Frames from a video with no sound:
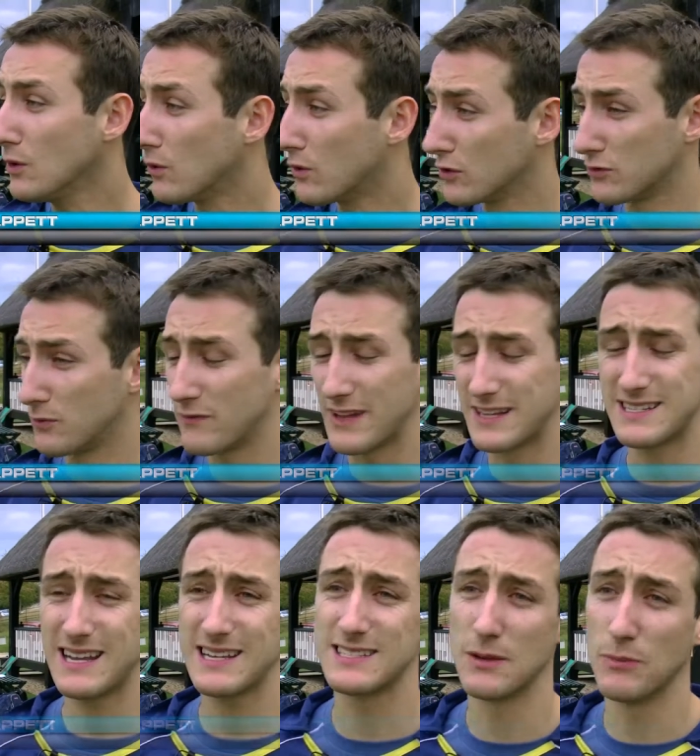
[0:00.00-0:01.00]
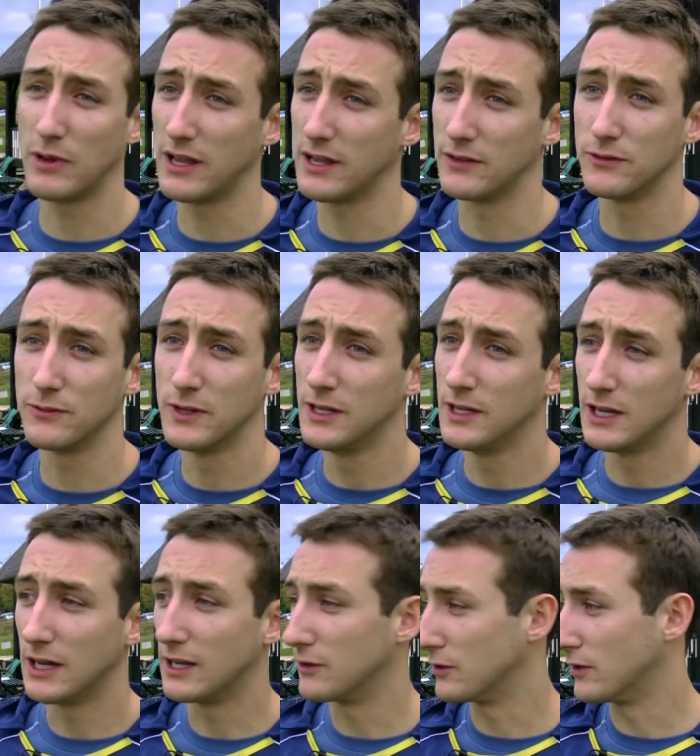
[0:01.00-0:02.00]
We've got some fantastic players,
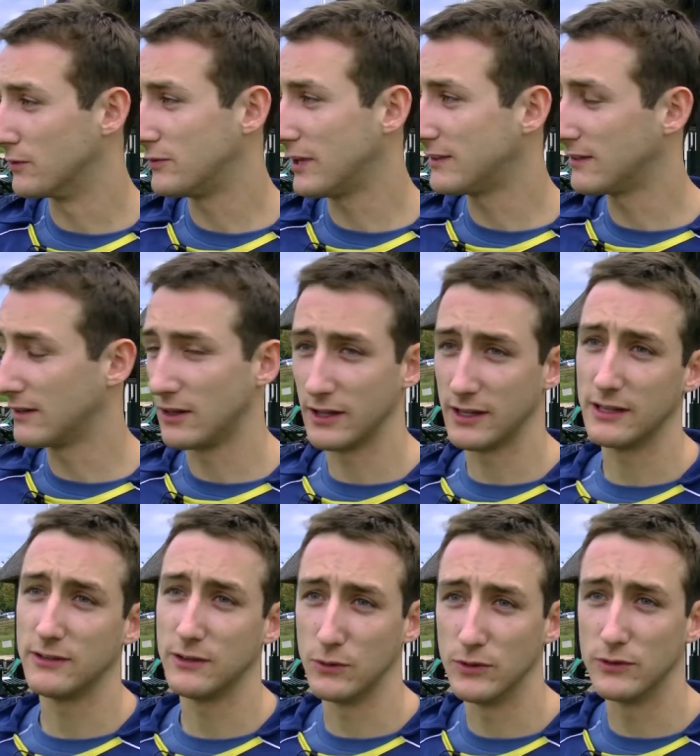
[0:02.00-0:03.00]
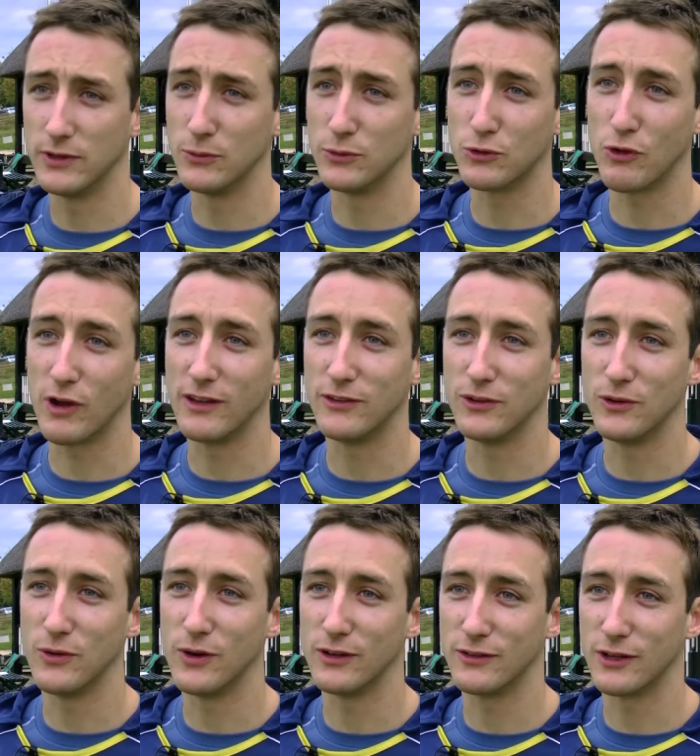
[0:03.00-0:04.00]
and on a setting like this, it was great
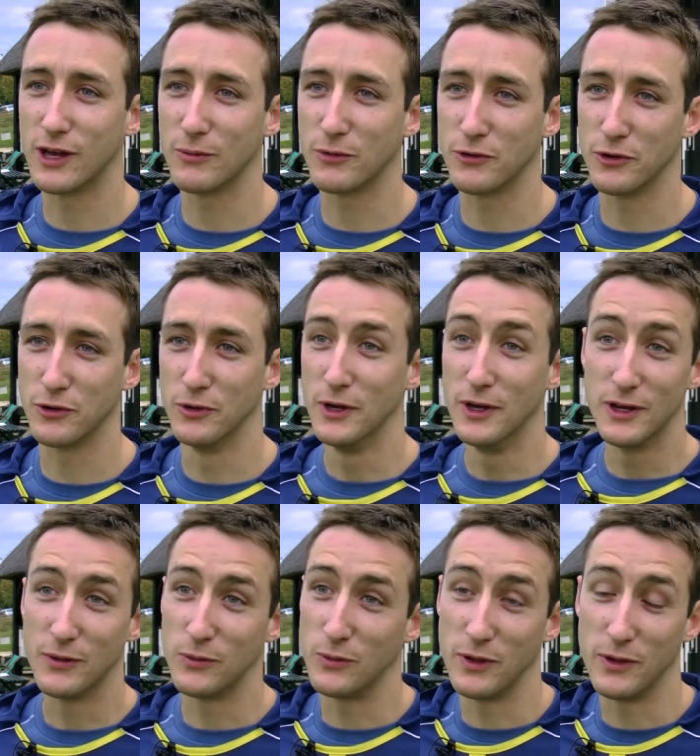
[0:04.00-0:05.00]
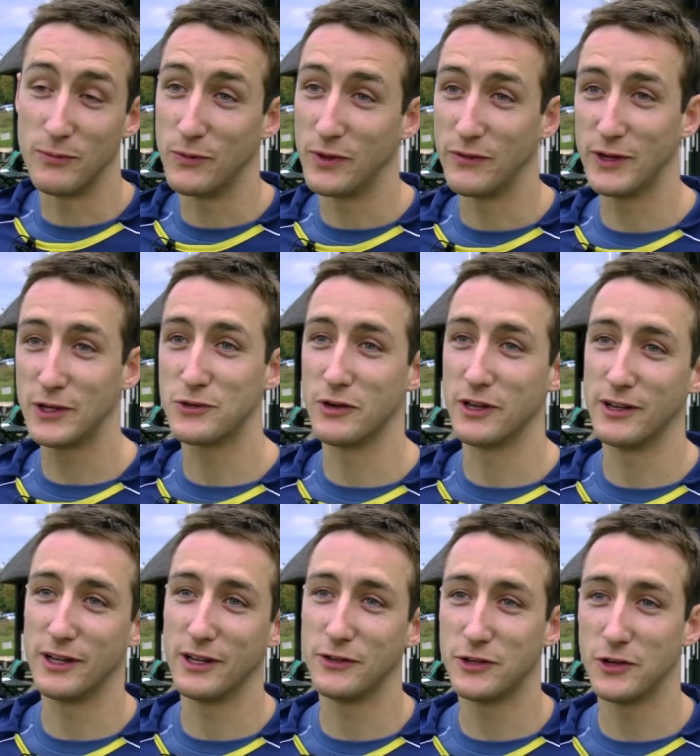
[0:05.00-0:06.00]
to come through with a victory.
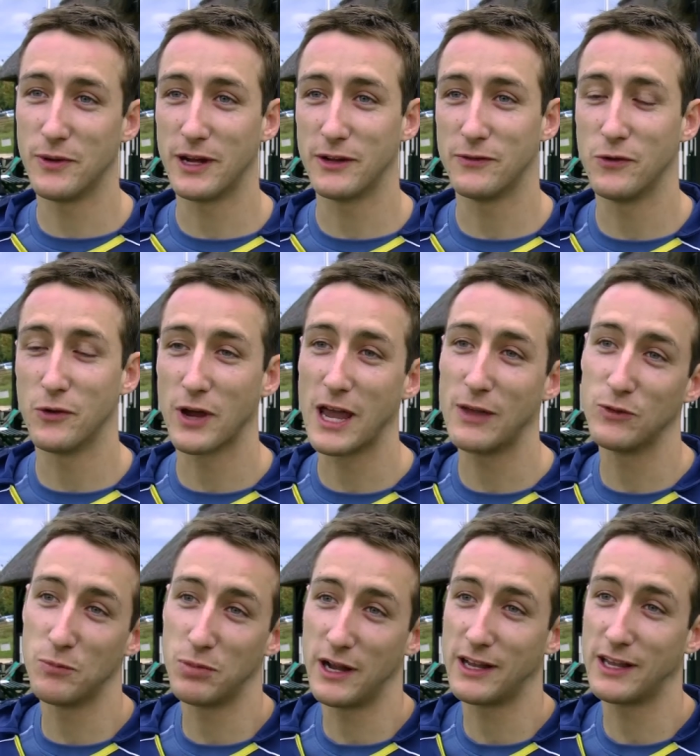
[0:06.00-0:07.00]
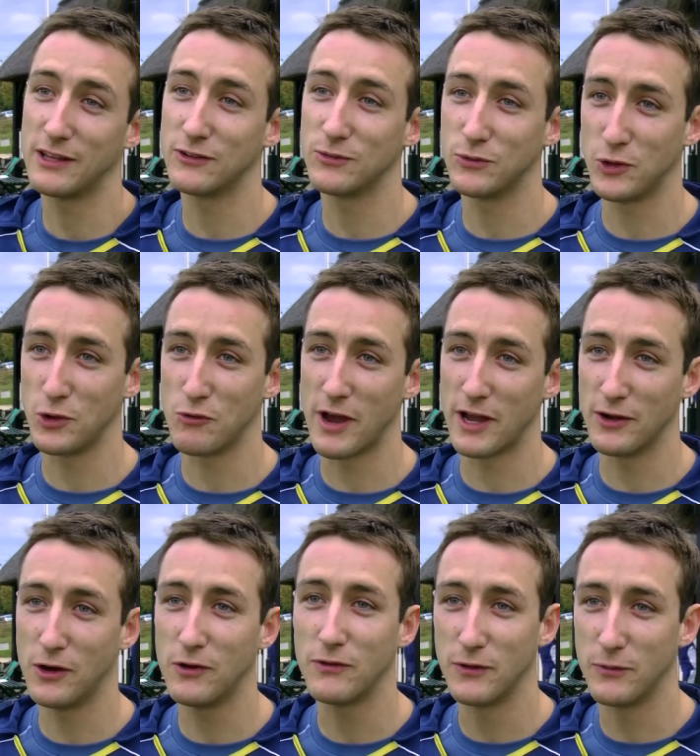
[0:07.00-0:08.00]
And 2 out of 4 games we played against them, 2 rained
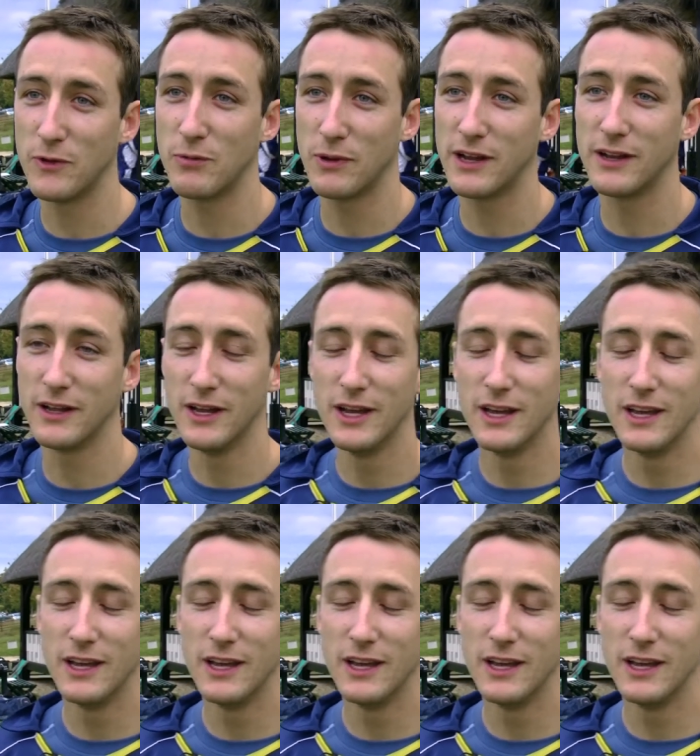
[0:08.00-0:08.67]
off, and we've played